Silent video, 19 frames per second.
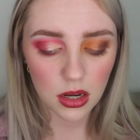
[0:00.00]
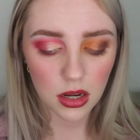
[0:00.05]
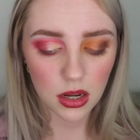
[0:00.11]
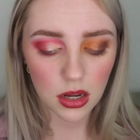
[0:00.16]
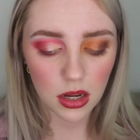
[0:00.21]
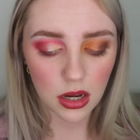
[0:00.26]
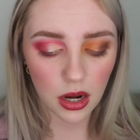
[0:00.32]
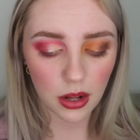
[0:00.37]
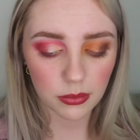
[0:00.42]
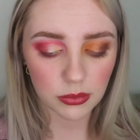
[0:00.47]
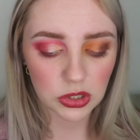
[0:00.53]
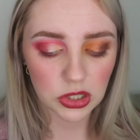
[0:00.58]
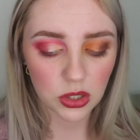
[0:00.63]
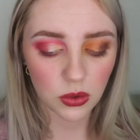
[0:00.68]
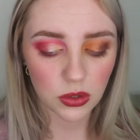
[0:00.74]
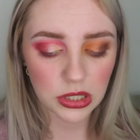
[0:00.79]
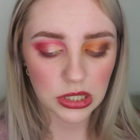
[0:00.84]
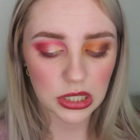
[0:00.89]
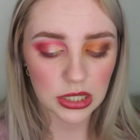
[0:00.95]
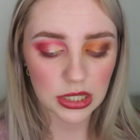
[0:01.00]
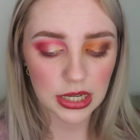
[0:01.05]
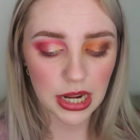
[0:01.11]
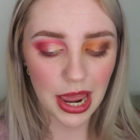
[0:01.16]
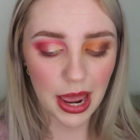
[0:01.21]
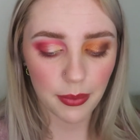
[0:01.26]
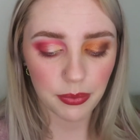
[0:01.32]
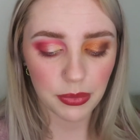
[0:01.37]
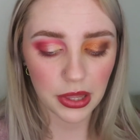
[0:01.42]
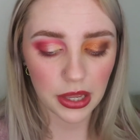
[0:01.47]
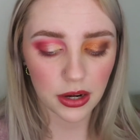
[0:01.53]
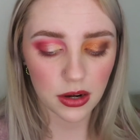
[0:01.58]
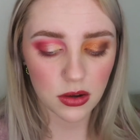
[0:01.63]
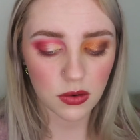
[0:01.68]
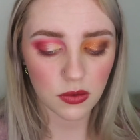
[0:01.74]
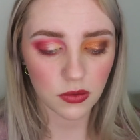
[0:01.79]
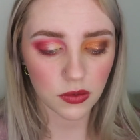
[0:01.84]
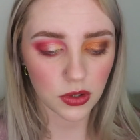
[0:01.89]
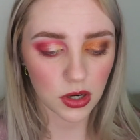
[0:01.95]
and I'm just going to tap that
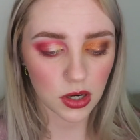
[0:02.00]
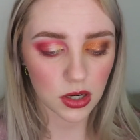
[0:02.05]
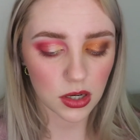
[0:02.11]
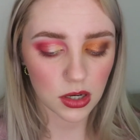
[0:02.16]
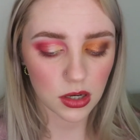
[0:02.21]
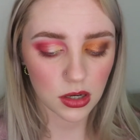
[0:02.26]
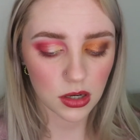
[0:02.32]
over.